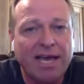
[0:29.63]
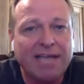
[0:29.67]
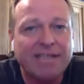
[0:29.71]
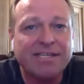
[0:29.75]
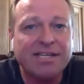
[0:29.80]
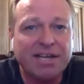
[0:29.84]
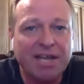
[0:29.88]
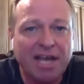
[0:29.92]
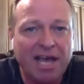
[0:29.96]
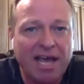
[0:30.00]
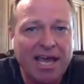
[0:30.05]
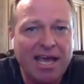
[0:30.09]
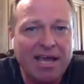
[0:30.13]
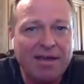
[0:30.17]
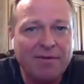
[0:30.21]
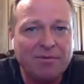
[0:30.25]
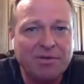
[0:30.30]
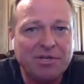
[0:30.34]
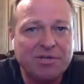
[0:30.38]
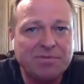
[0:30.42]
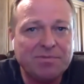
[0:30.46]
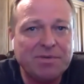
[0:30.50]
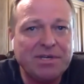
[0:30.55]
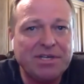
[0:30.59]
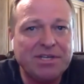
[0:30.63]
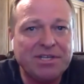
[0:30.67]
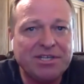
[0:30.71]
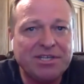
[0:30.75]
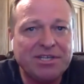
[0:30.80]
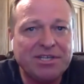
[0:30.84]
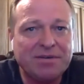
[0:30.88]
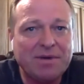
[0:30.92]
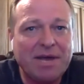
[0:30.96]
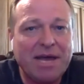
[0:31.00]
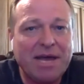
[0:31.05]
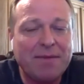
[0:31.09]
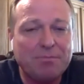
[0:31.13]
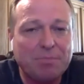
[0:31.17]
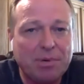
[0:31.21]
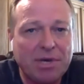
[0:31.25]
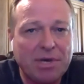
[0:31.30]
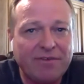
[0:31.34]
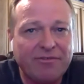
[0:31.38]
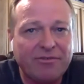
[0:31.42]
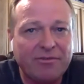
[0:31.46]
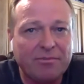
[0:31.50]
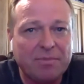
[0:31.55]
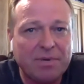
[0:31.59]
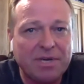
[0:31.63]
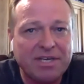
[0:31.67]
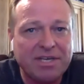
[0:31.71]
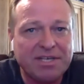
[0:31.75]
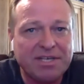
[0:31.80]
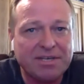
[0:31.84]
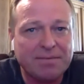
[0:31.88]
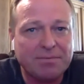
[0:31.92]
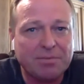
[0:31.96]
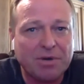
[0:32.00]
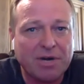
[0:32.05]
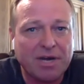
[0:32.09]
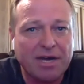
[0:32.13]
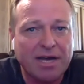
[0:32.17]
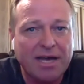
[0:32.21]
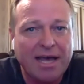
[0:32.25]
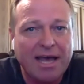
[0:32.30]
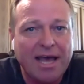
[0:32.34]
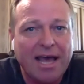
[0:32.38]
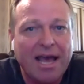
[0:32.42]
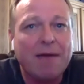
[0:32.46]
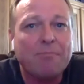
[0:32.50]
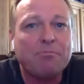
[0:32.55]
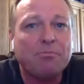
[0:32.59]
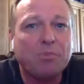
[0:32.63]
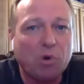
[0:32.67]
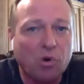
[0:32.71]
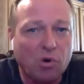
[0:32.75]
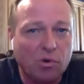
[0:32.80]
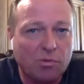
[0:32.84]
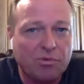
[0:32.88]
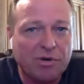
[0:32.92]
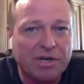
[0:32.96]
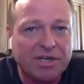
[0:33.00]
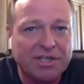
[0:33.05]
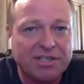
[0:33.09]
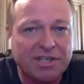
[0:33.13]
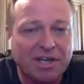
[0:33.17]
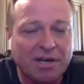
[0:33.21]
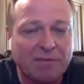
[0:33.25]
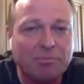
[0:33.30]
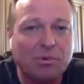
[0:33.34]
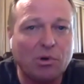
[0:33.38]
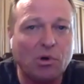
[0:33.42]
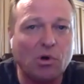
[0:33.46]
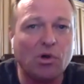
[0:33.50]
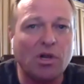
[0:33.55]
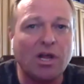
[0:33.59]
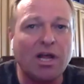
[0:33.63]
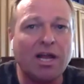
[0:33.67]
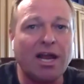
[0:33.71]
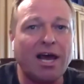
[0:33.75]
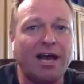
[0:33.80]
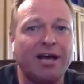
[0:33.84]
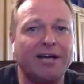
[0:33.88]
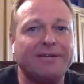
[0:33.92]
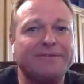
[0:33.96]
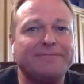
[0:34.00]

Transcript: Today we speak to MP for Peterborough, Paul Bristow. Paul, hello.